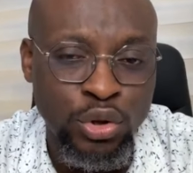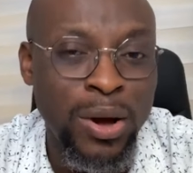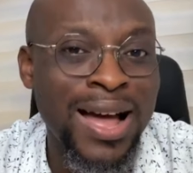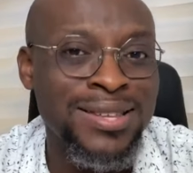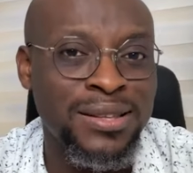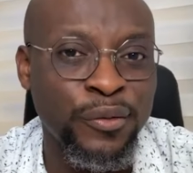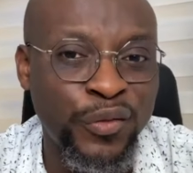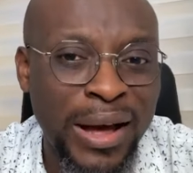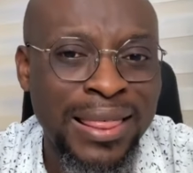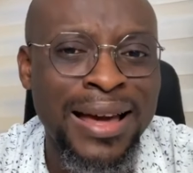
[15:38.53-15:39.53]
You ask the
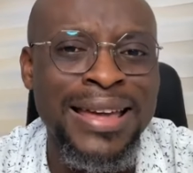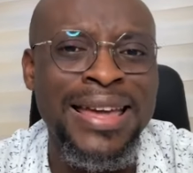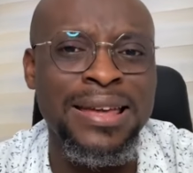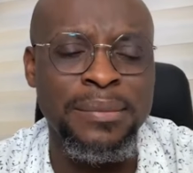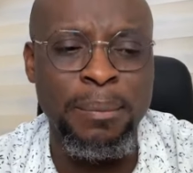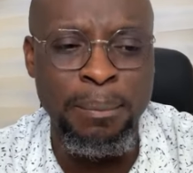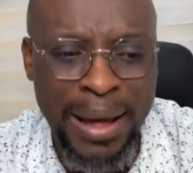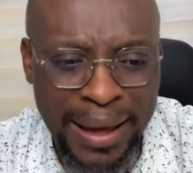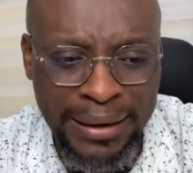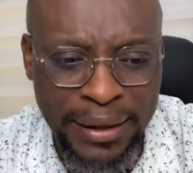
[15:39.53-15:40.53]
Father in
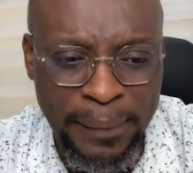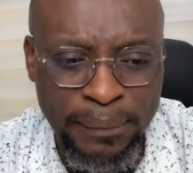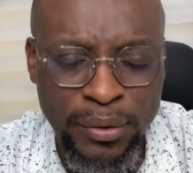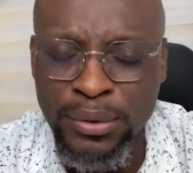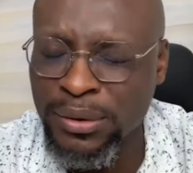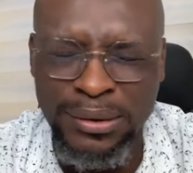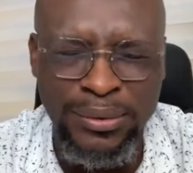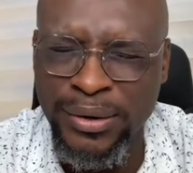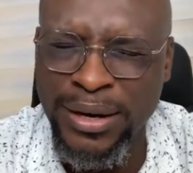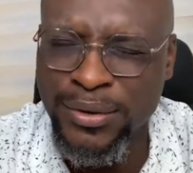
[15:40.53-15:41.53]
my name. Oh,
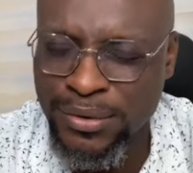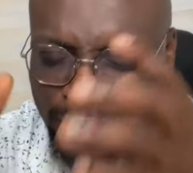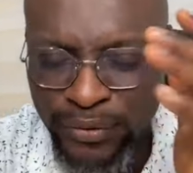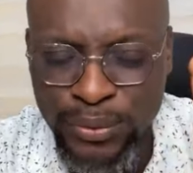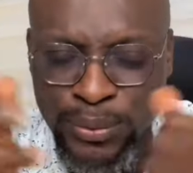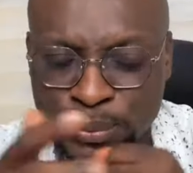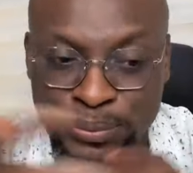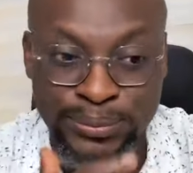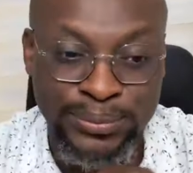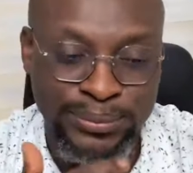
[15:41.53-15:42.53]
glory. I don't know if you...
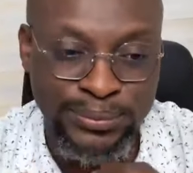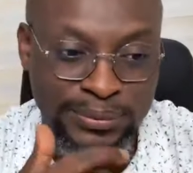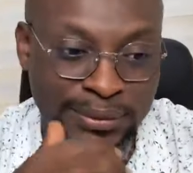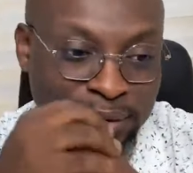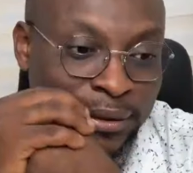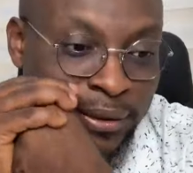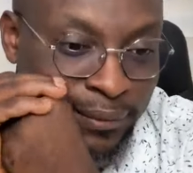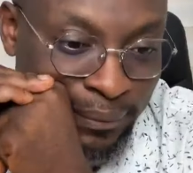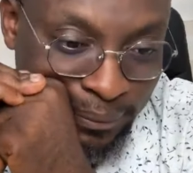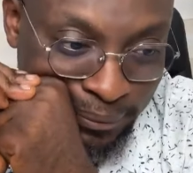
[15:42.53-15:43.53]

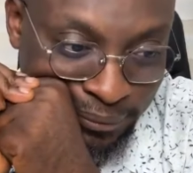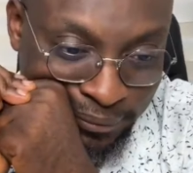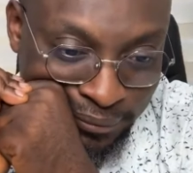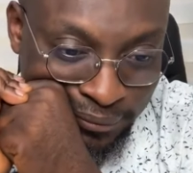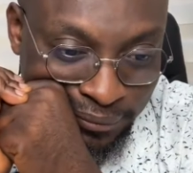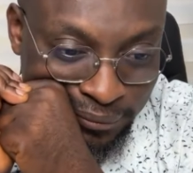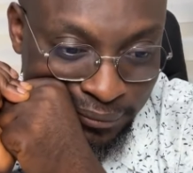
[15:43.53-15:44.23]
Mm.